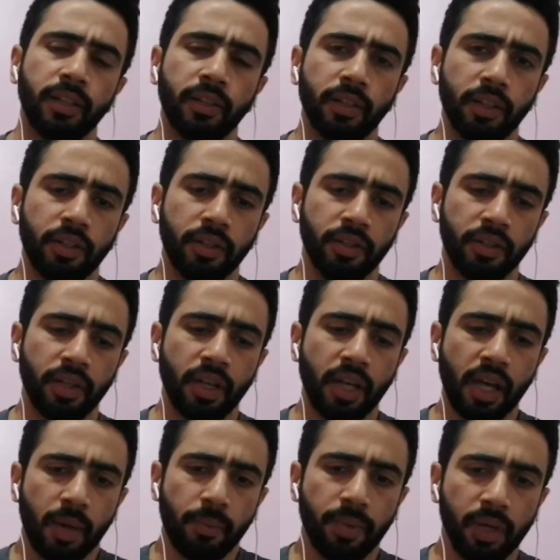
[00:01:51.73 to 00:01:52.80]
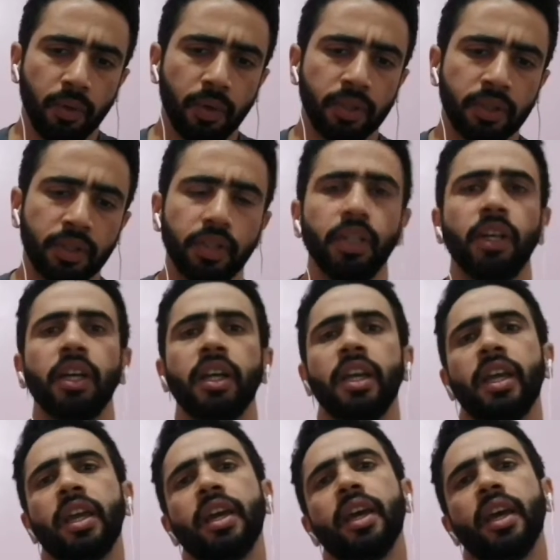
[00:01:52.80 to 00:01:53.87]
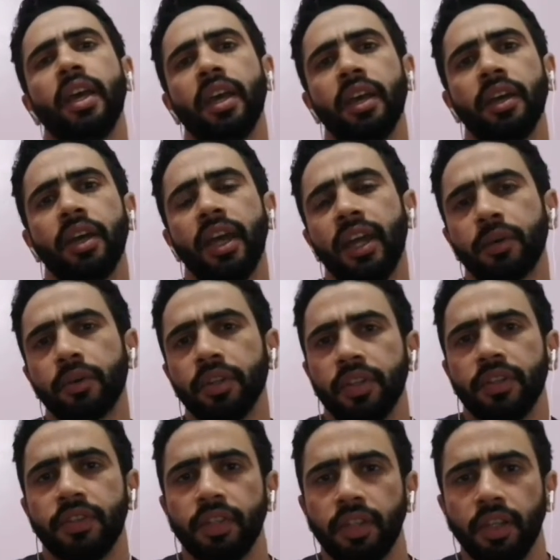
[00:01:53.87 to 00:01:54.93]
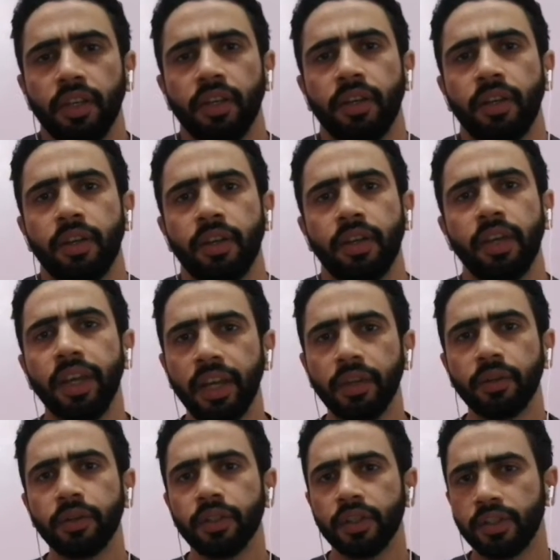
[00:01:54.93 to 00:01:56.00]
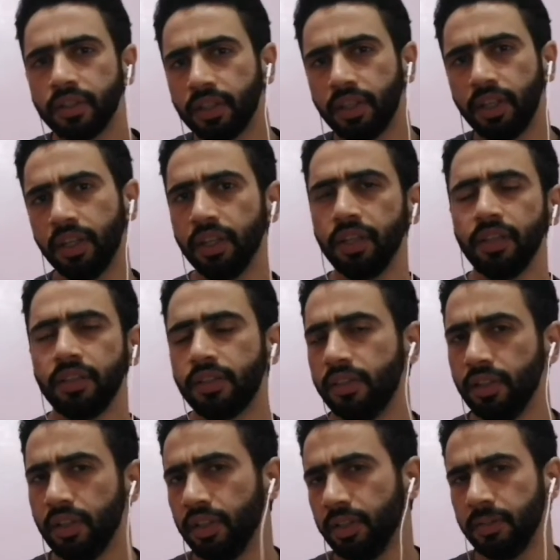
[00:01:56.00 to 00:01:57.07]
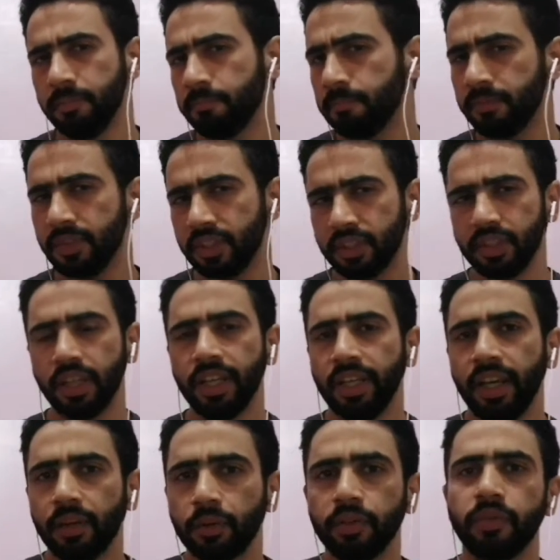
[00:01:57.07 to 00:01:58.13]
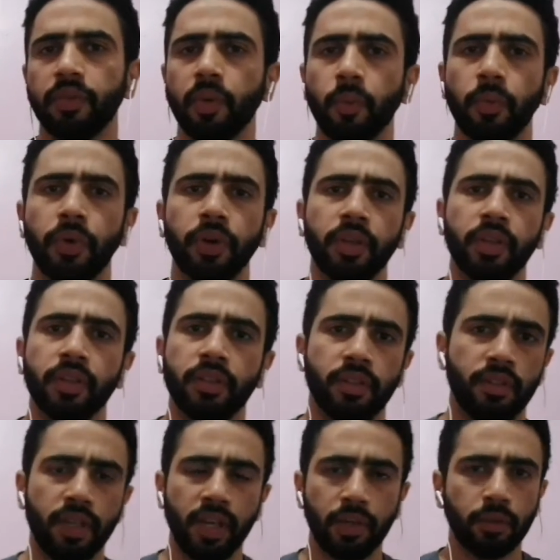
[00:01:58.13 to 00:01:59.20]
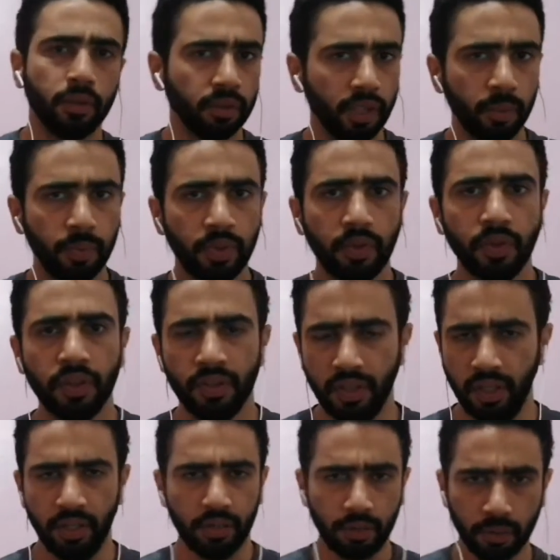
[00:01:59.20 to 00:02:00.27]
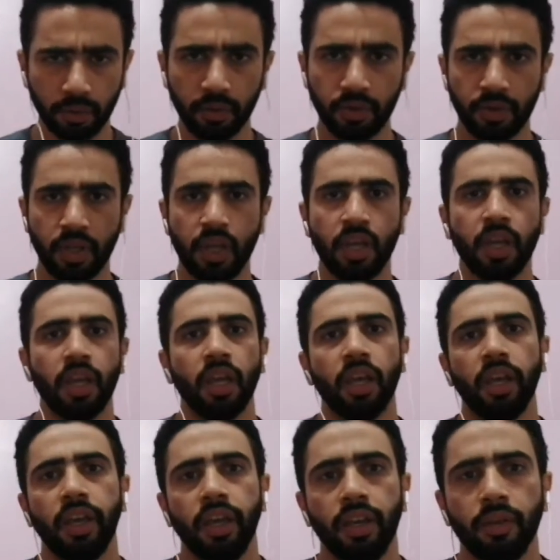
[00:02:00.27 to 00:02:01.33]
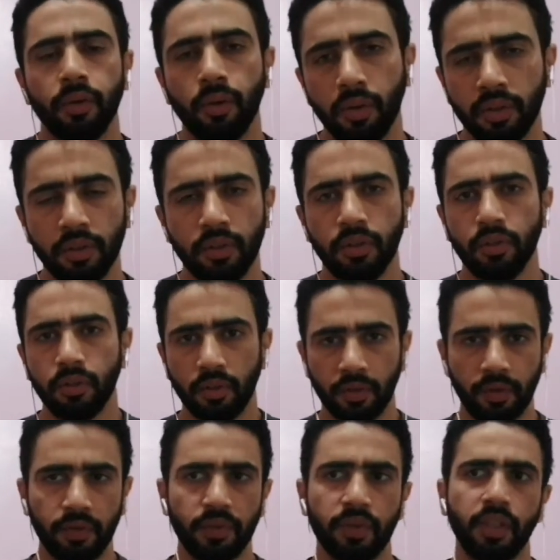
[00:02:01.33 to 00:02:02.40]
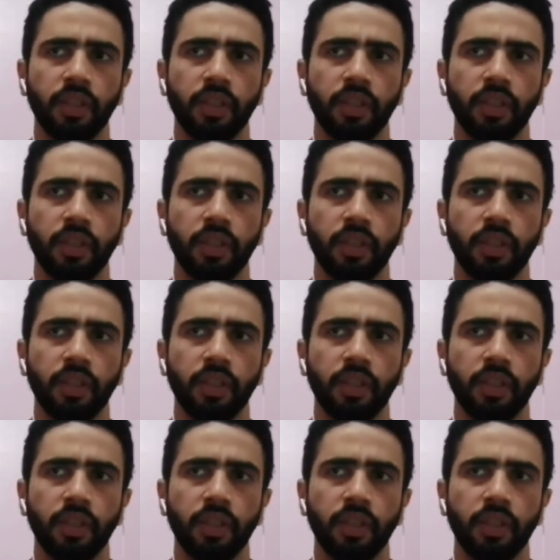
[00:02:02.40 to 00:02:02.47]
learn about Android SDK. Android SDK it's like Android framework. It's Android libraries and tools and all these